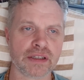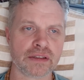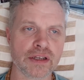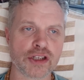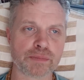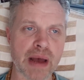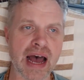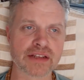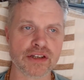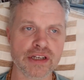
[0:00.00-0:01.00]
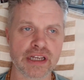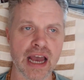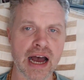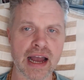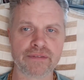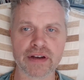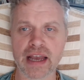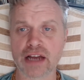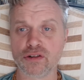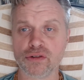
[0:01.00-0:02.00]
the Spartan guy, I
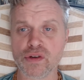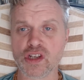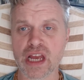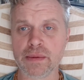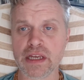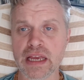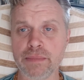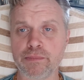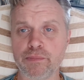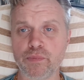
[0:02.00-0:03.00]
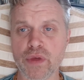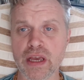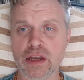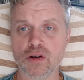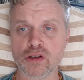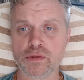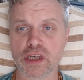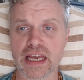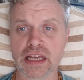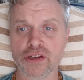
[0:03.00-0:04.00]
forget, I don't know his name. He goes up to
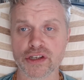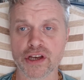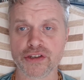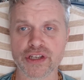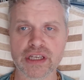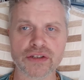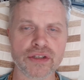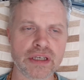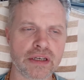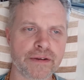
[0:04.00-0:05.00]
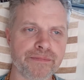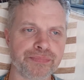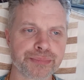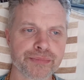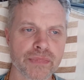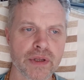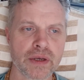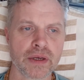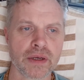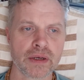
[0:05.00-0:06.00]
King Xerxes, the
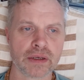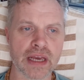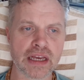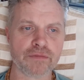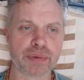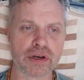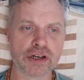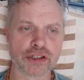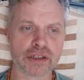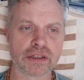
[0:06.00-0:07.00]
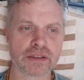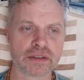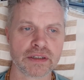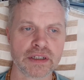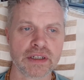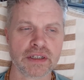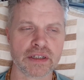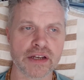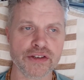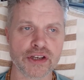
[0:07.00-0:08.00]
king of Persia,
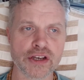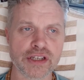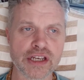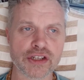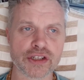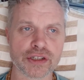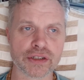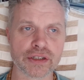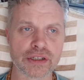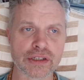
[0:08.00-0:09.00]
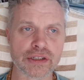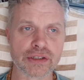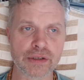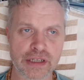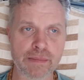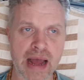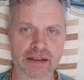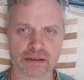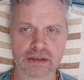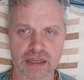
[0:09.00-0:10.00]
and Xerxes
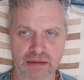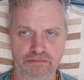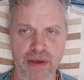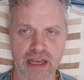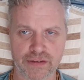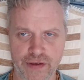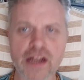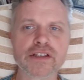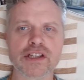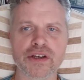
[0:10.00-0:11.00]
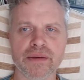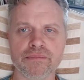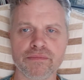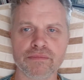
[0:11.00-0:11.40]
demands that he pays fealty to him.